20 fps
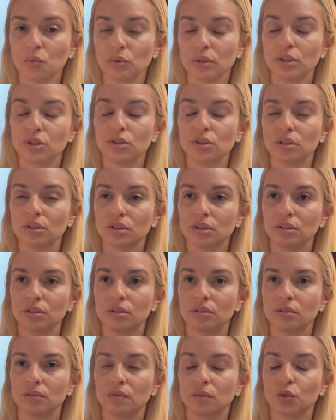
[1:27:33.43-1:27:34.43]
We just
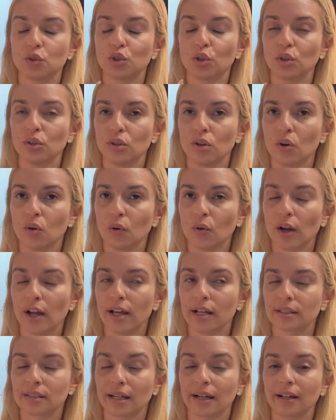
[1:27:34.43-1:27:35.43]
don't know
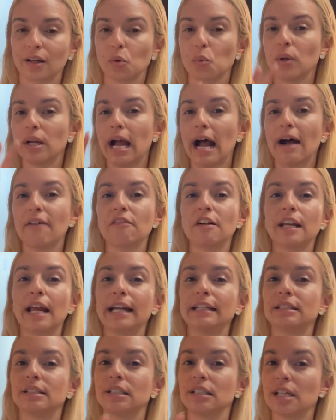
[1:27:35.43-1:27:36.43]
exactly. We have an
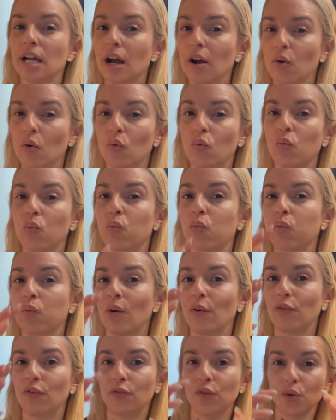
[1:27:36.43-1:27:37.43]
idea of
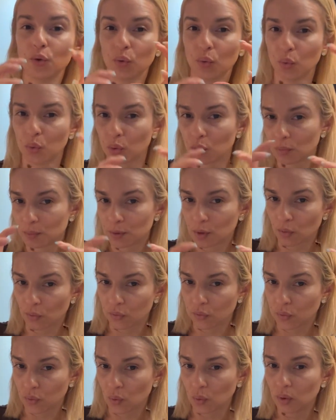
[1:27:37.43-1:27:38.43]
a few groups of
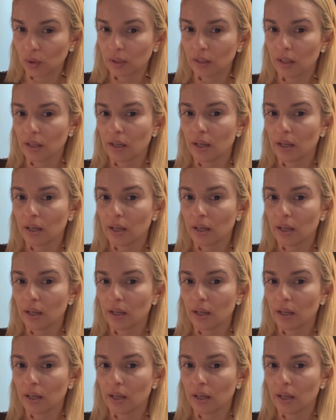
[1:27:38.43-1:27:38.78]
food